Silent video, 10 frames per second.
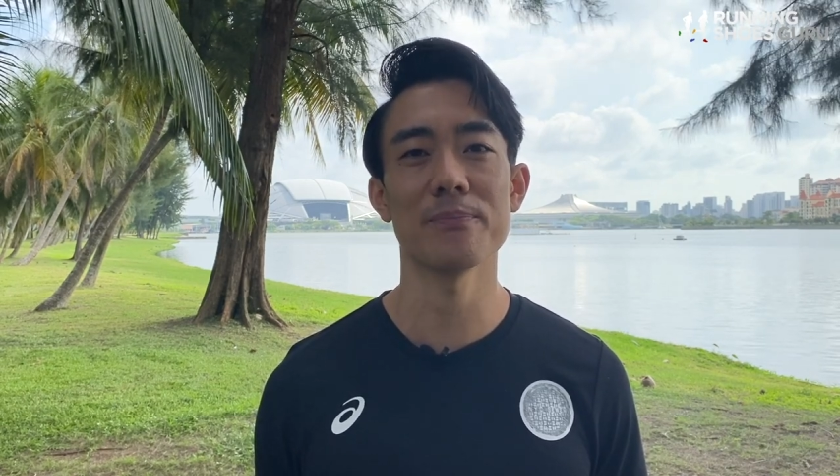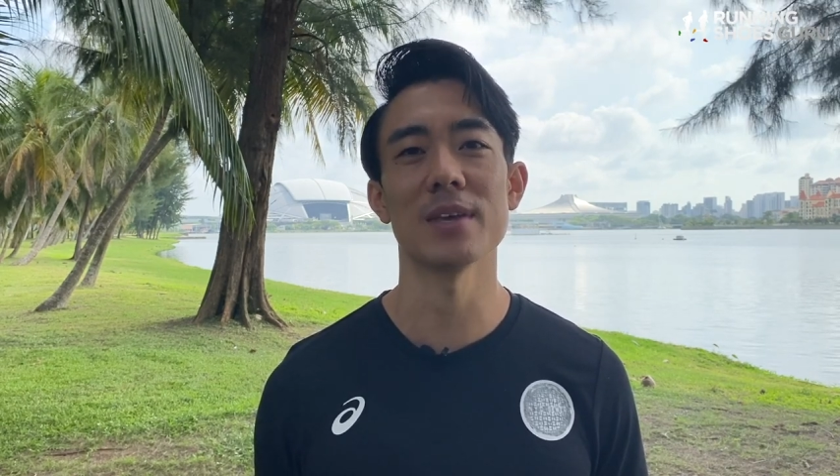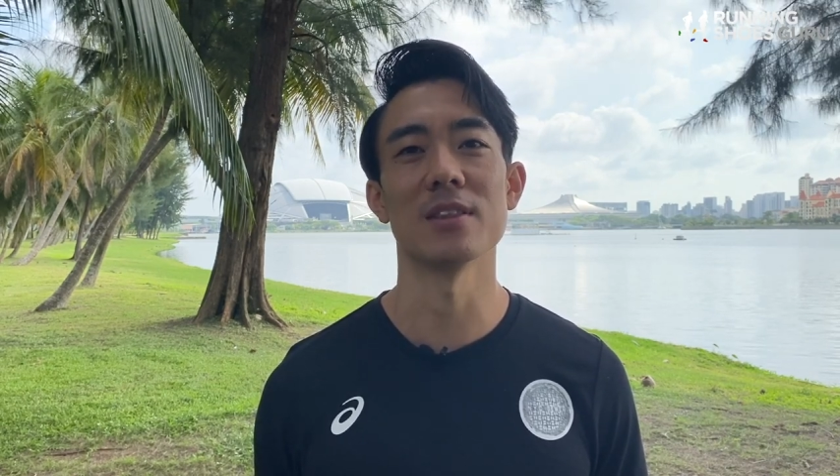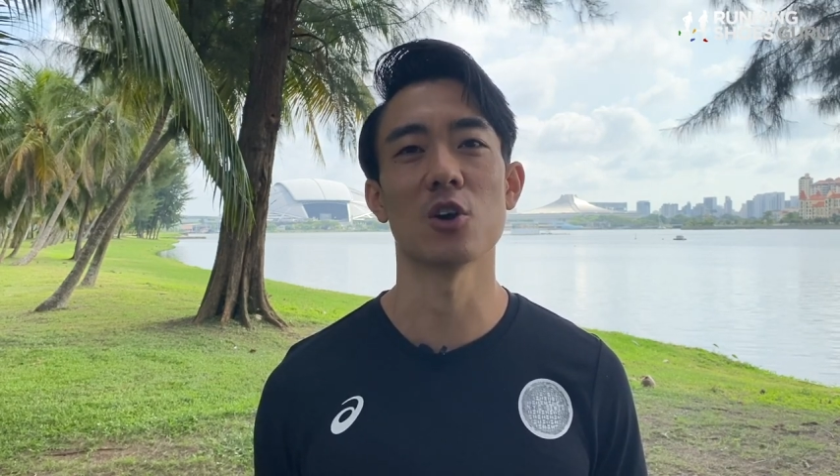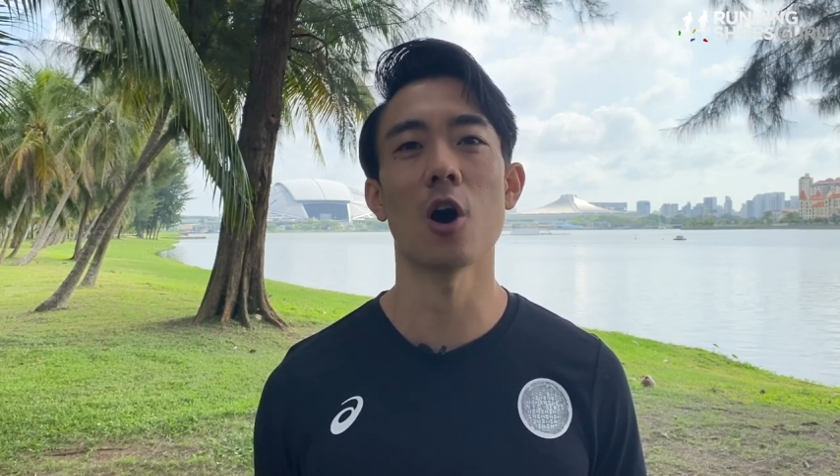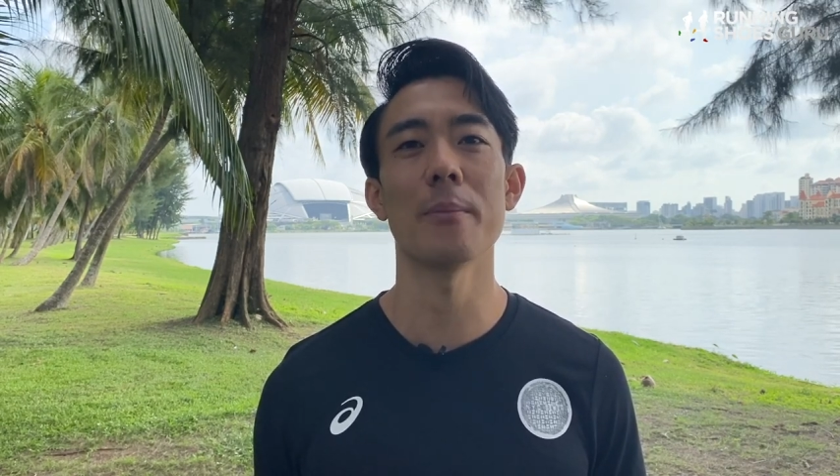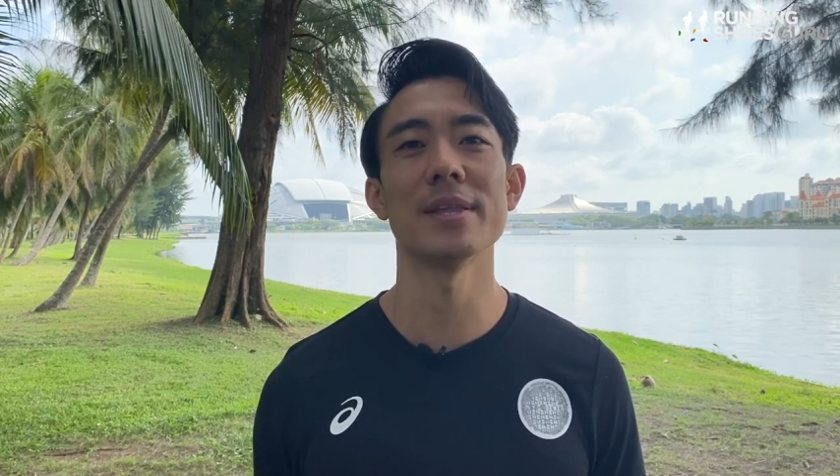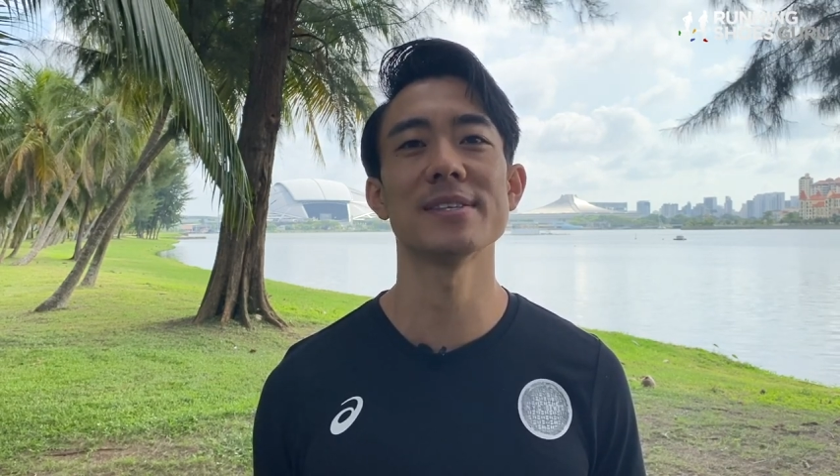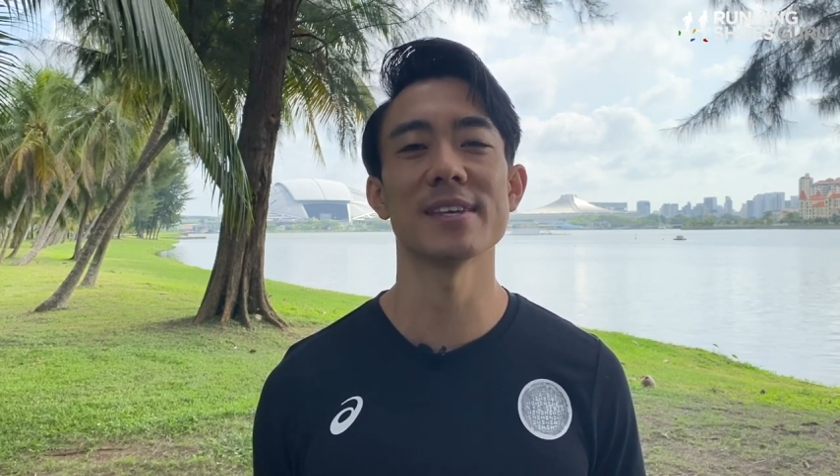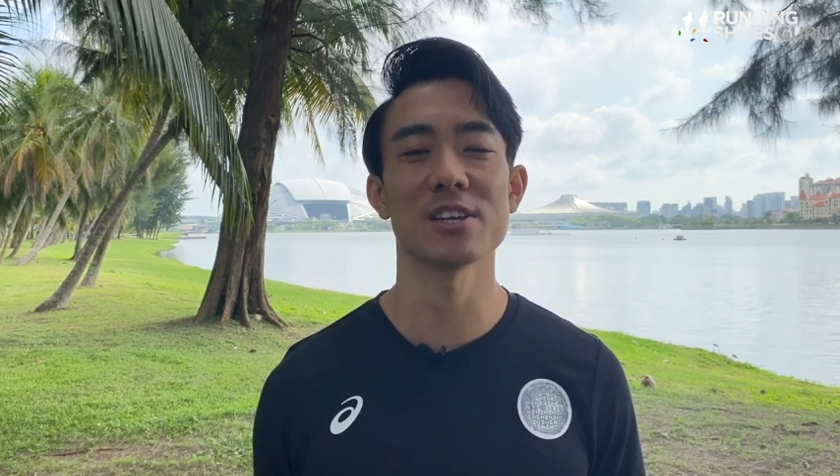in the
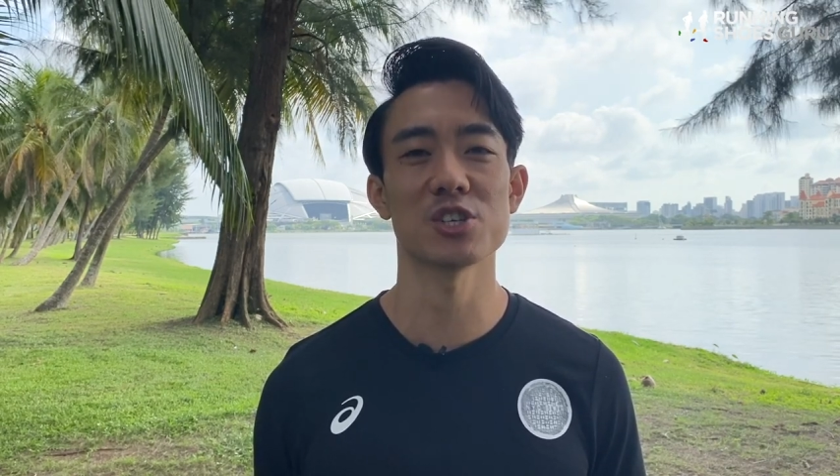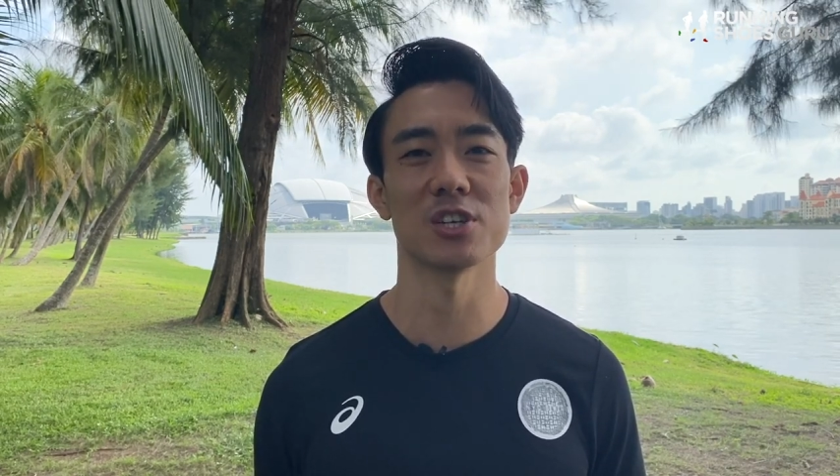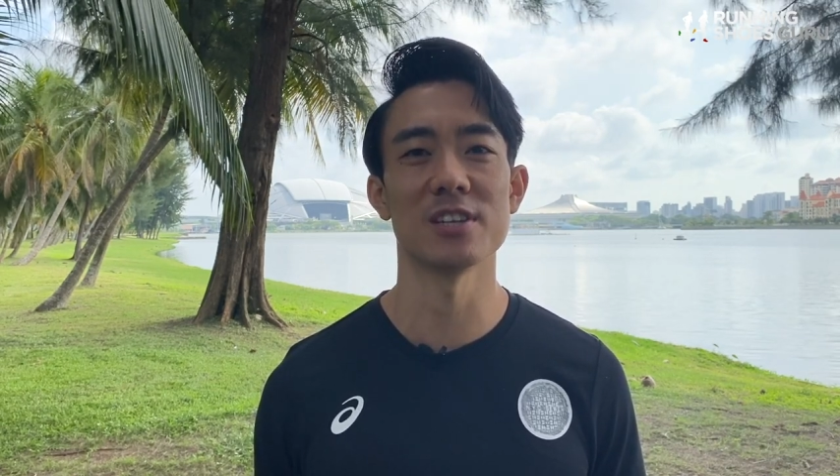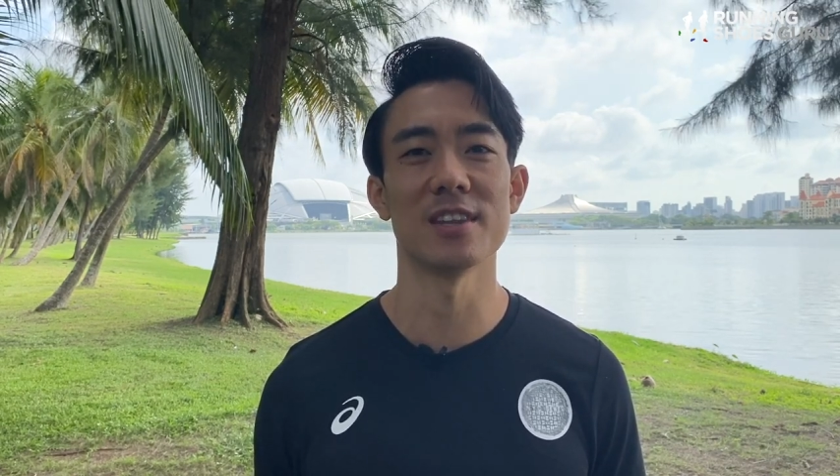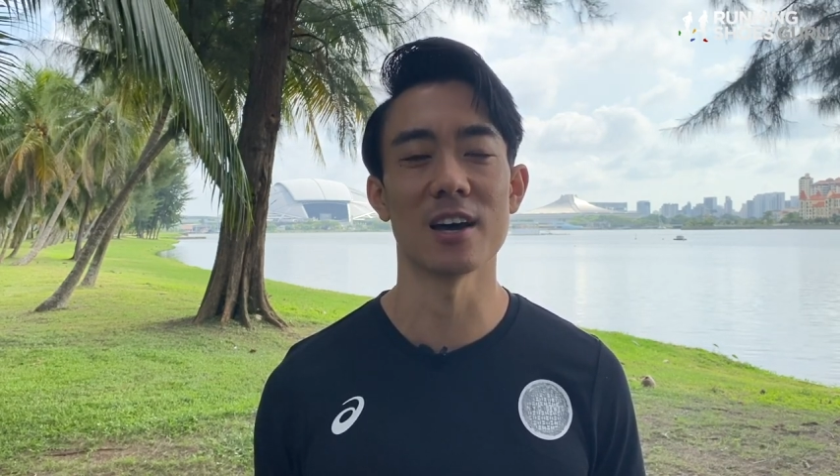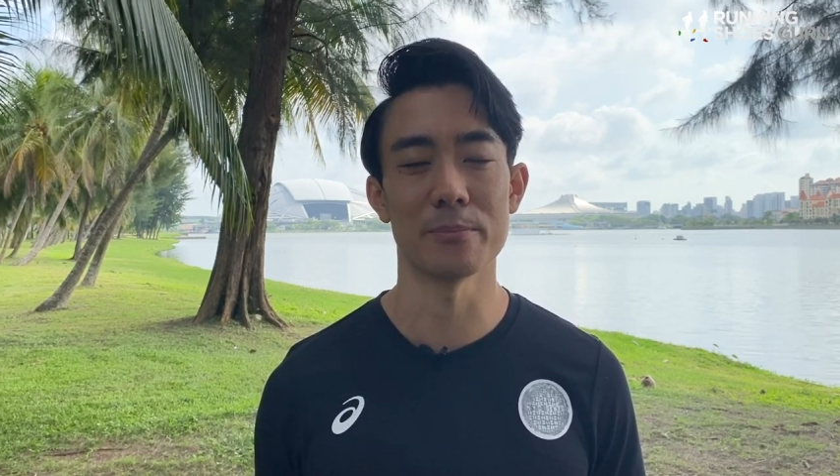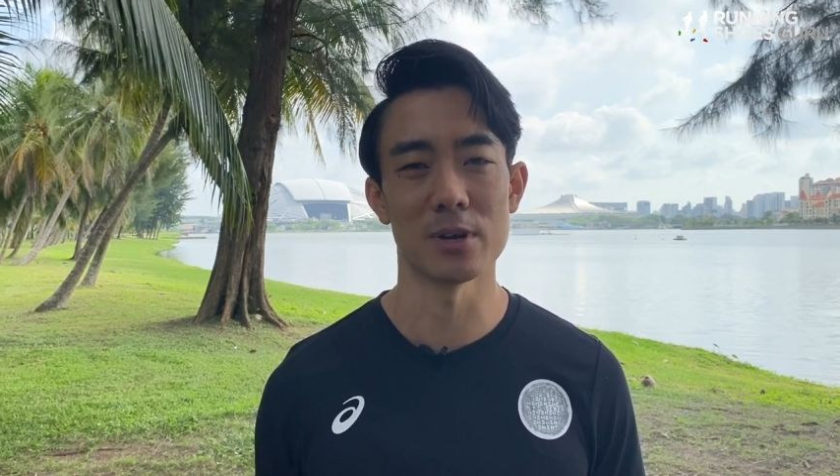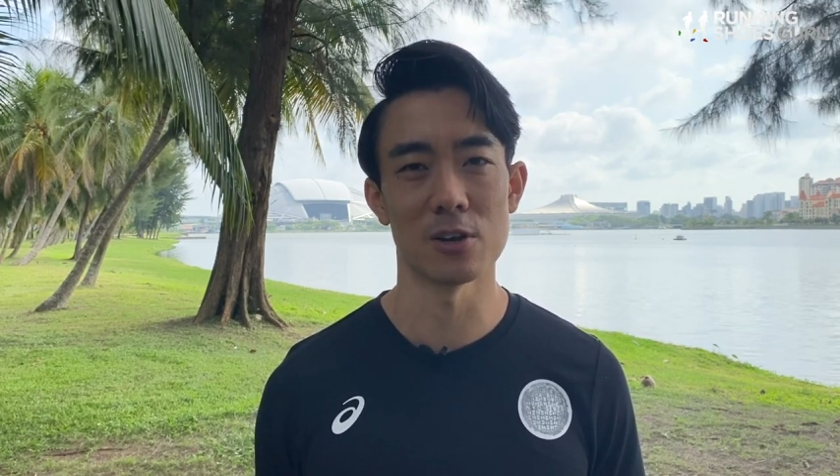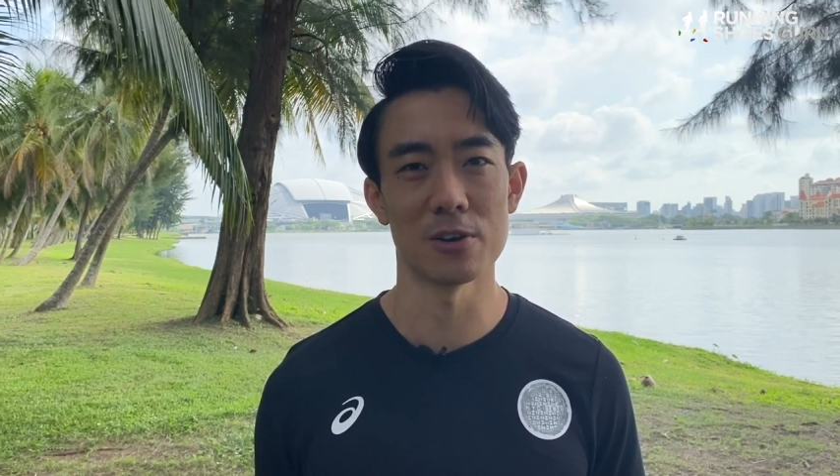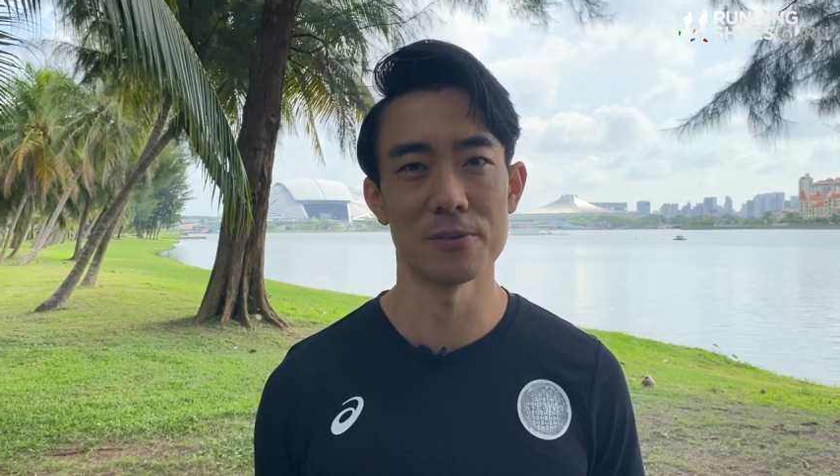comment section down below.